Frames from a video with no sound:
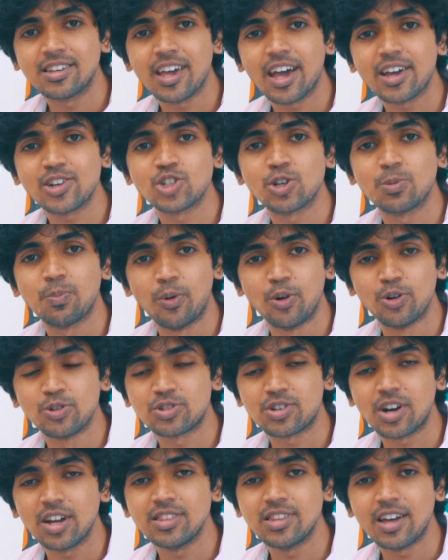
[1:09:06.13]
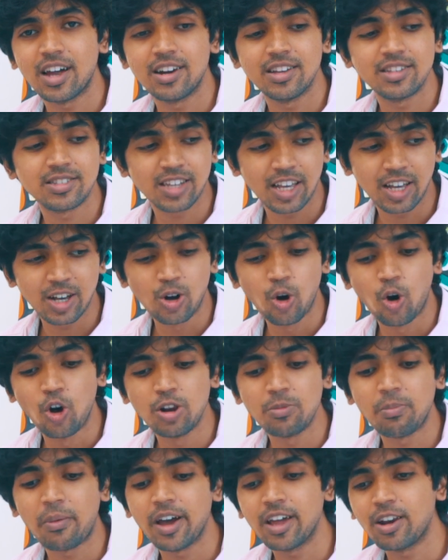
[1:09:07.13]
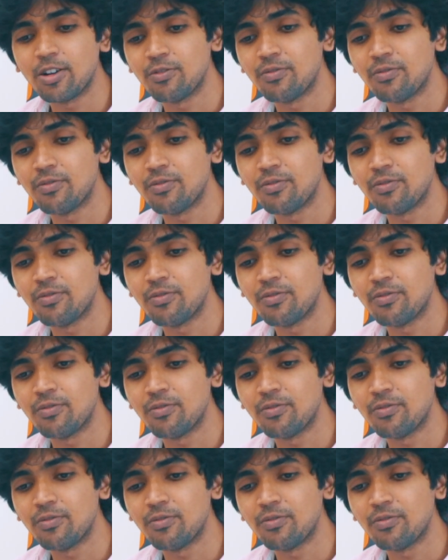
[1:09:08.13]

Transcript: Kesh post right there is a gold mine